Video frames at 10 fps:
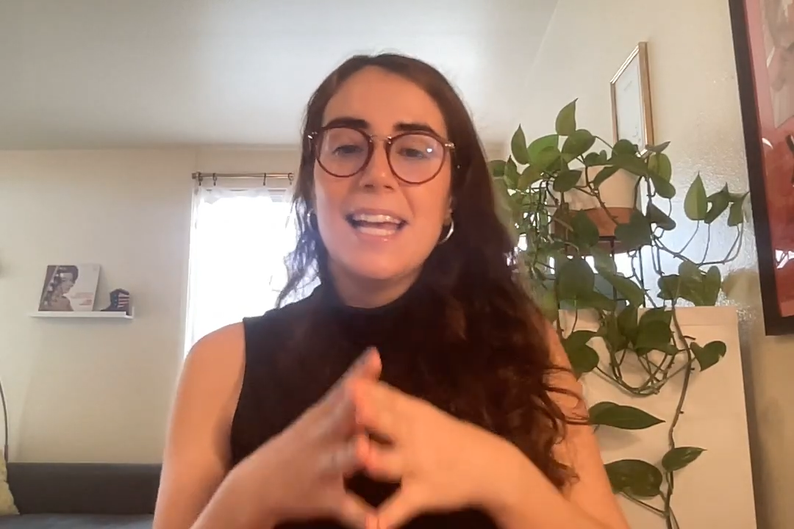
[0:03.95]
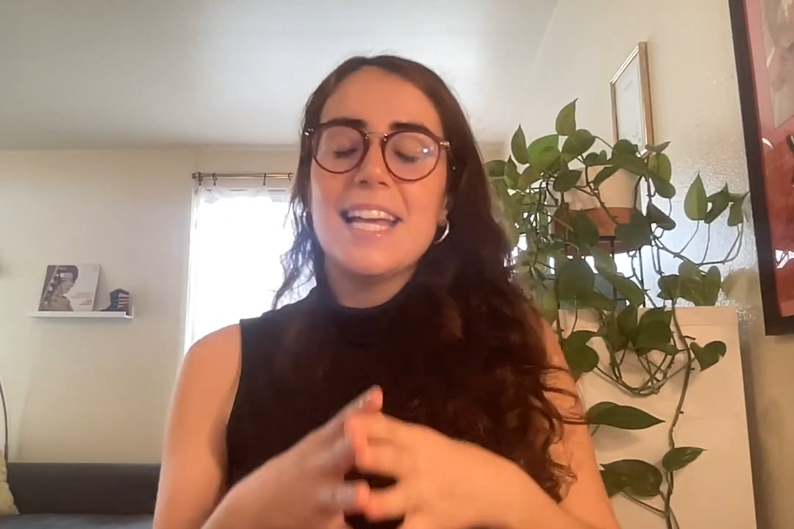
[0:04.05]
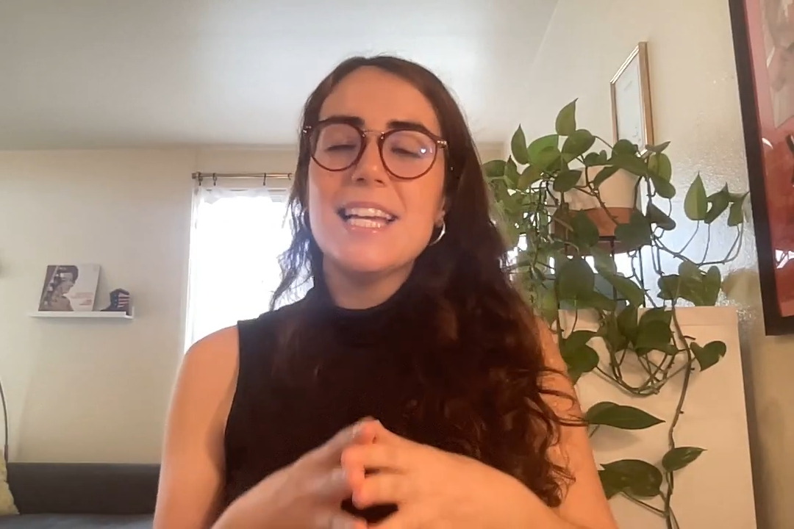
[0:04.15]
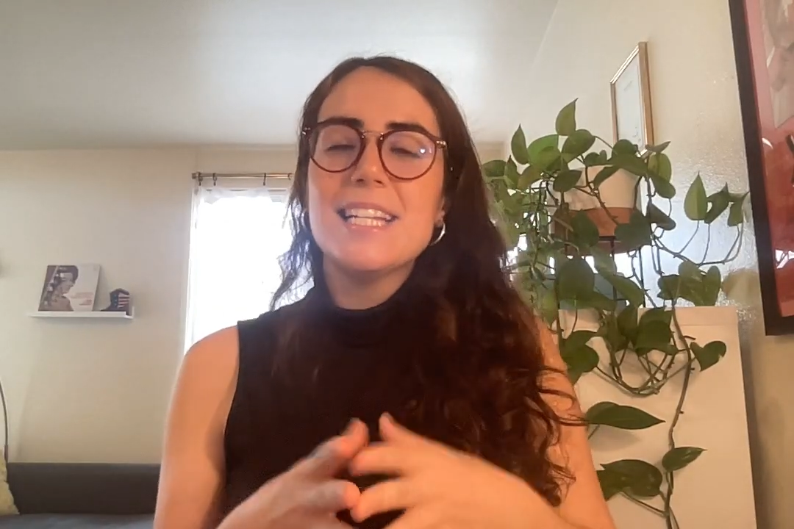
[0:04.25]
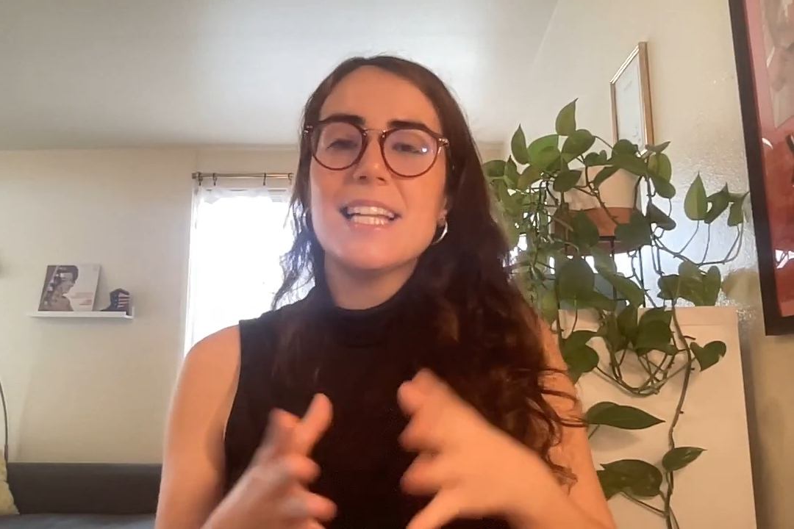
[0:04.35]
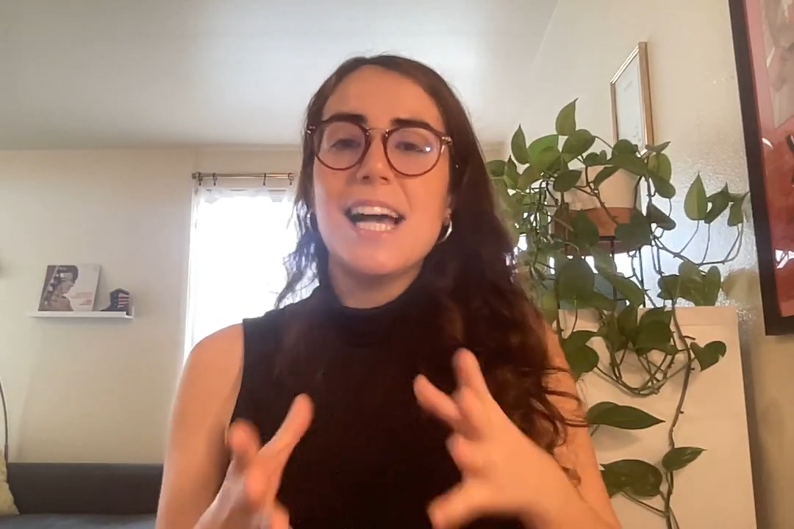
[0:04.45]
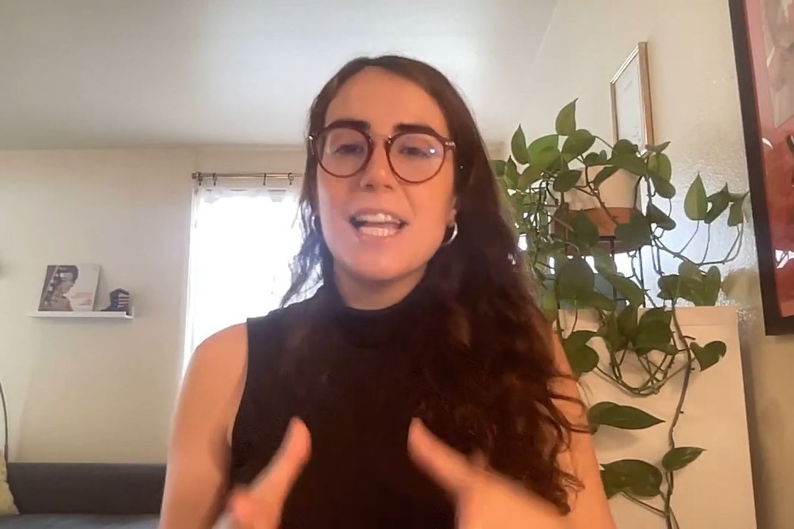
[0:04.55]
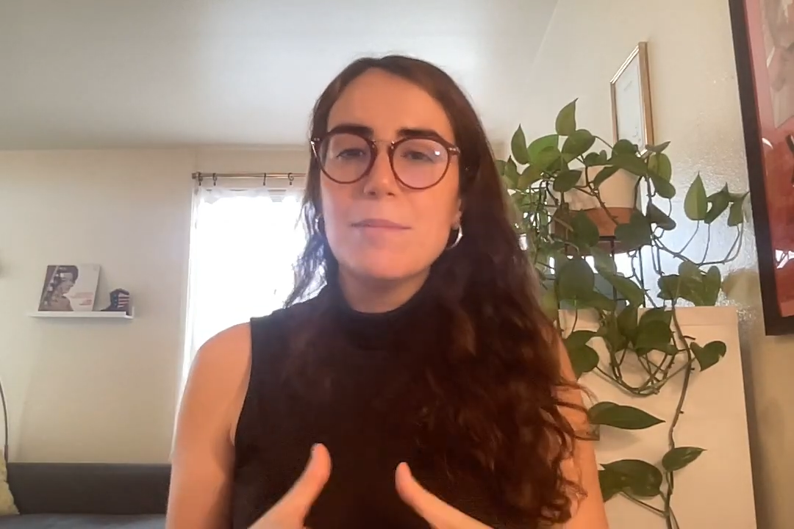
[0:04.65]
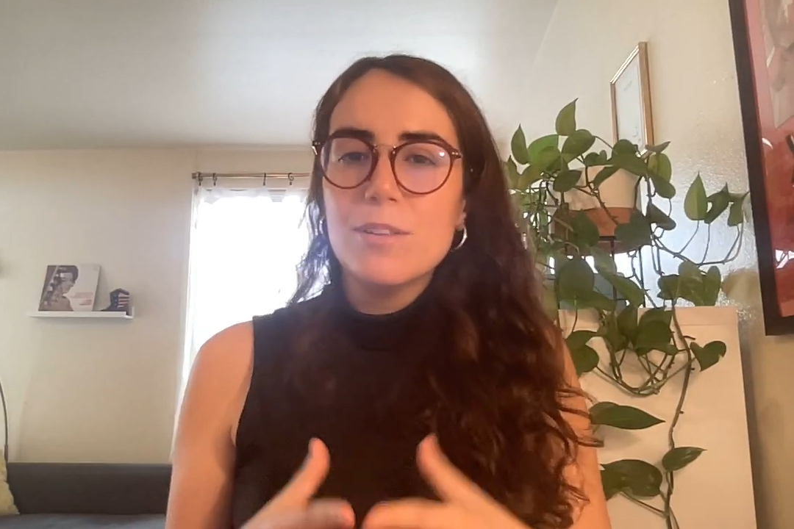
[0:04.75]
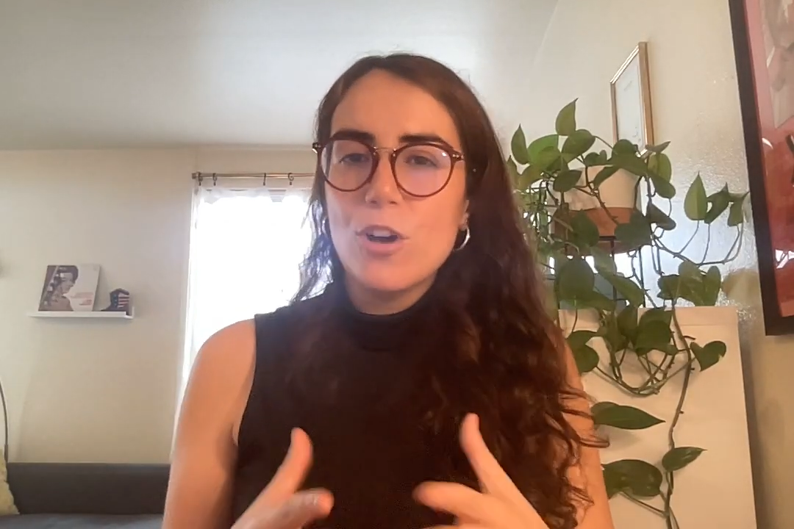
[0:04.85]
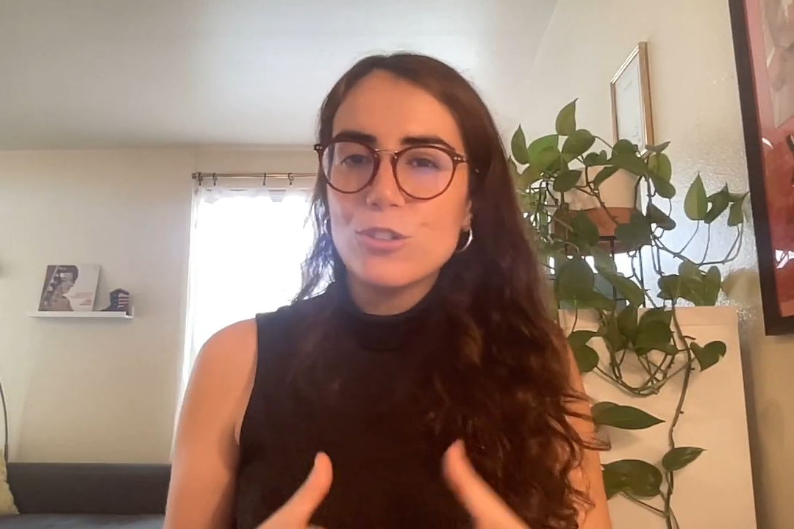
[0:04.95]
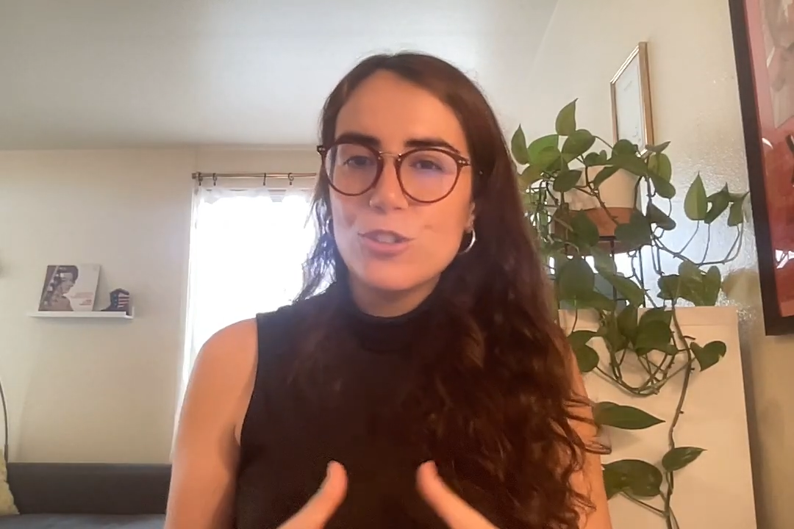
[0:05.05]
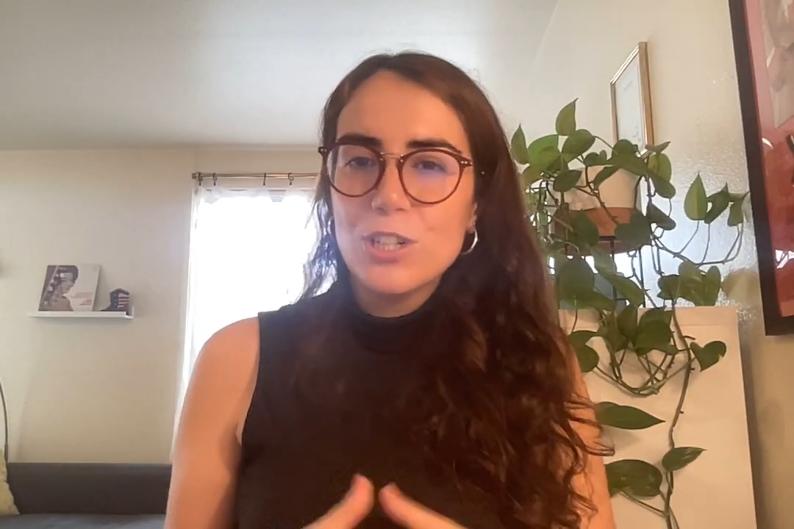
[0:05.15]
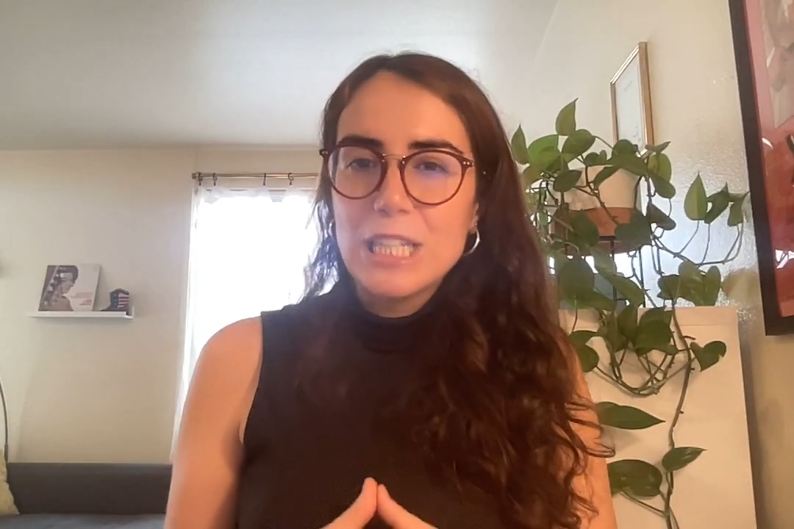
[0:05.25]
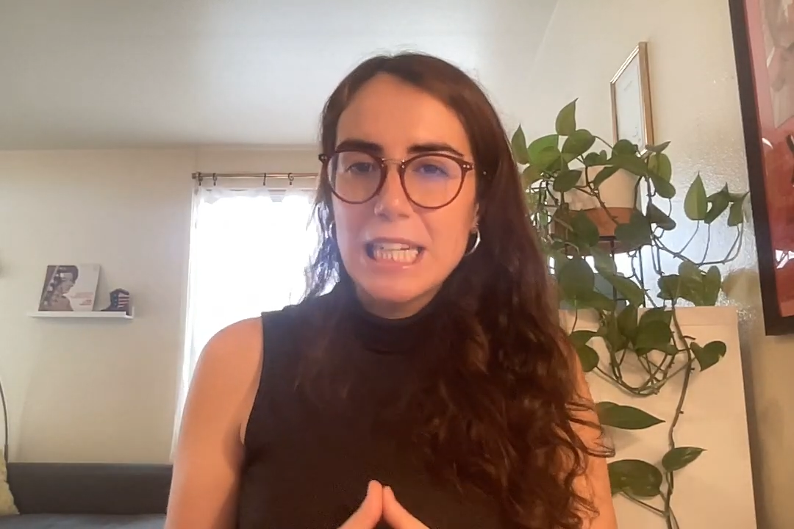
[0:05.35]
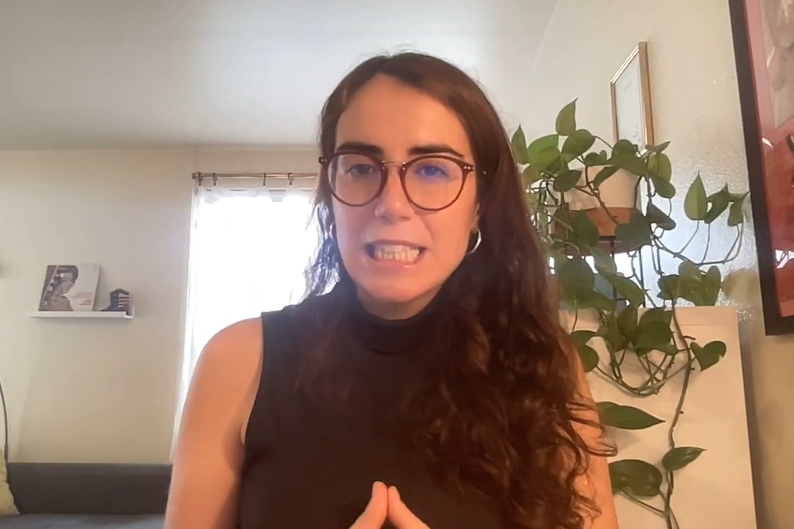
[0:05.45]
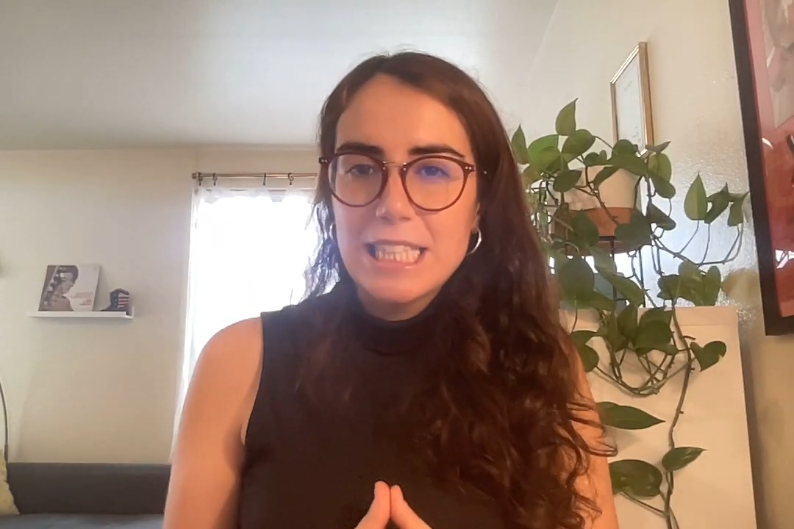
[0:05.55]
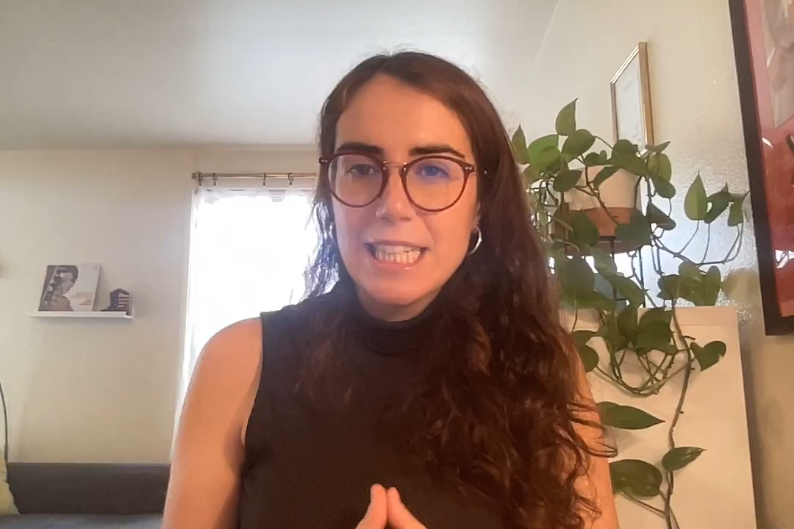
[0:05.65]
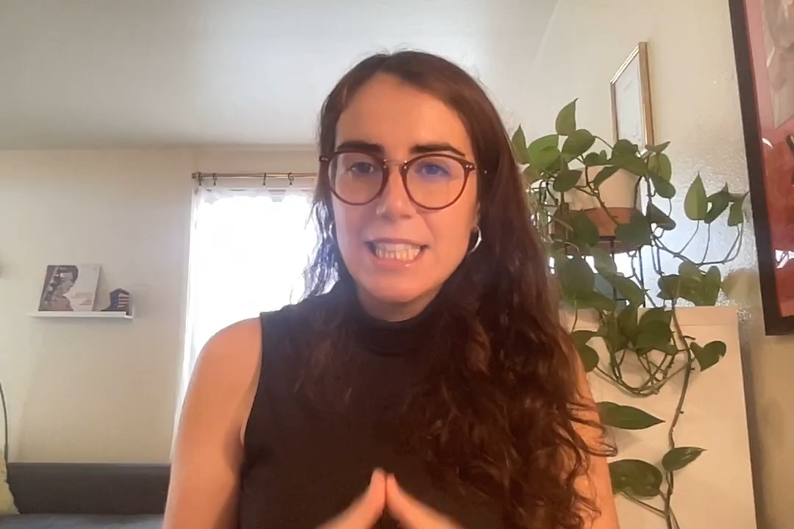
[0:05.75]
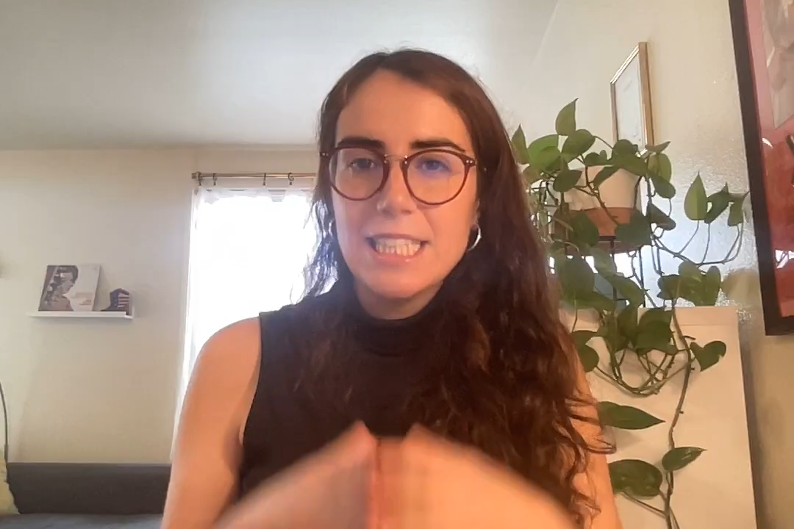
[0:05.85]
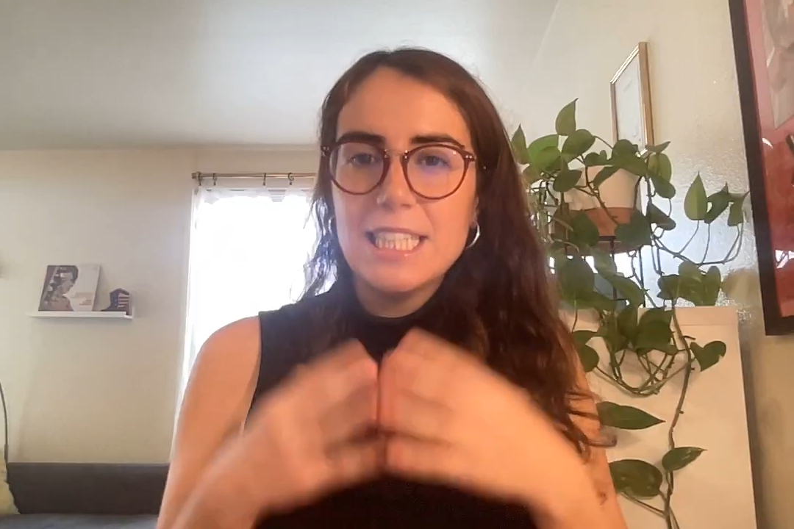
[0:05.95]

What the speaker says: and I am a doctoral candidate